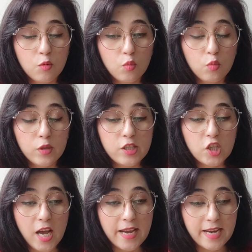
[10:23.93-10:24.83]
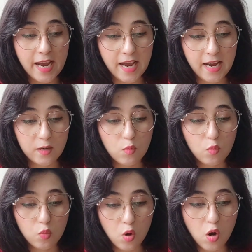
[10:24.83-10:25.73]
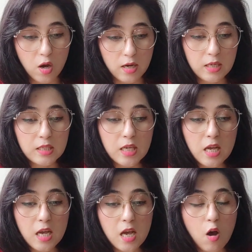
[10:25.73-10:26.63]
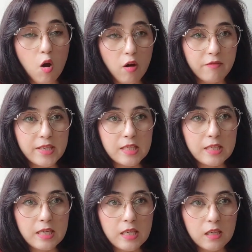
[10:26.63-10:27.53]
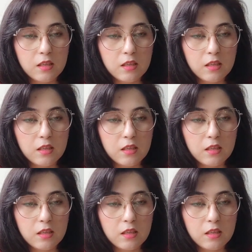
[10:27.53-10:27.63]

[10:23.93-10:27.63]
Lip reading: which I had was, obviously,